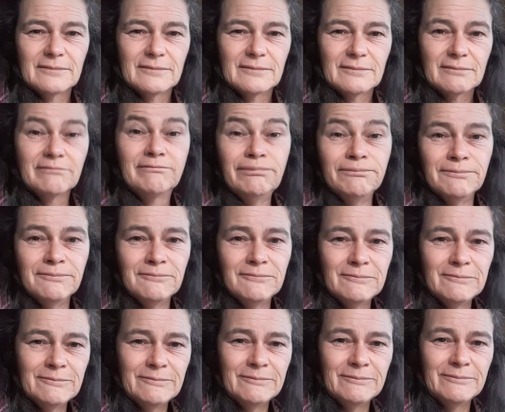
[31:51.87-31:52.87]

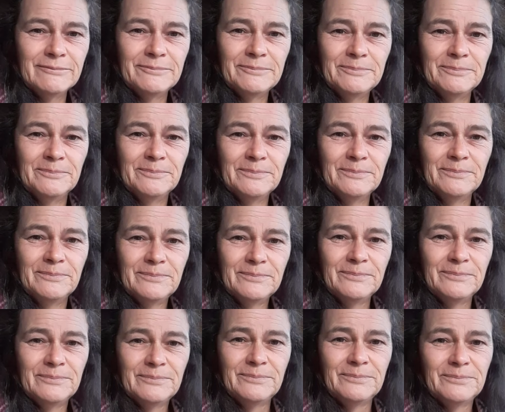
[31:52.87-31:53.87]

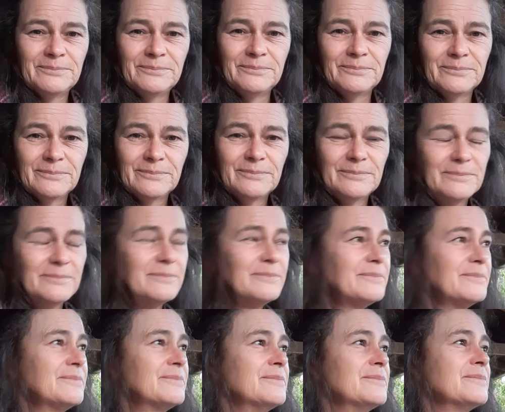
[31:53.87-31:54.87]

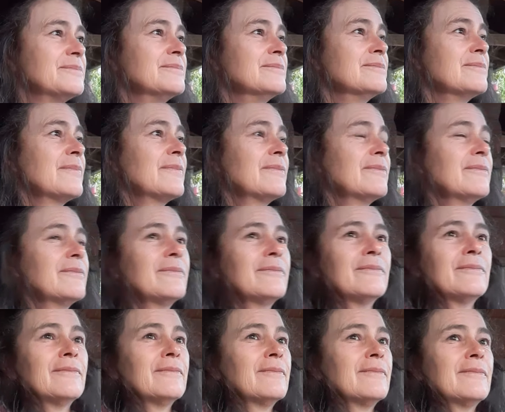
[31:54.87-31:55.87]

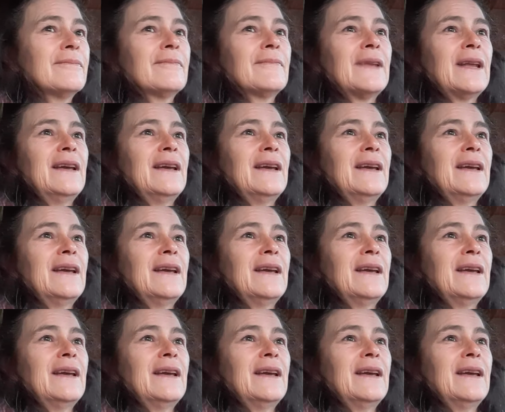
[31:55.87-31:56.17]
(no one is talking)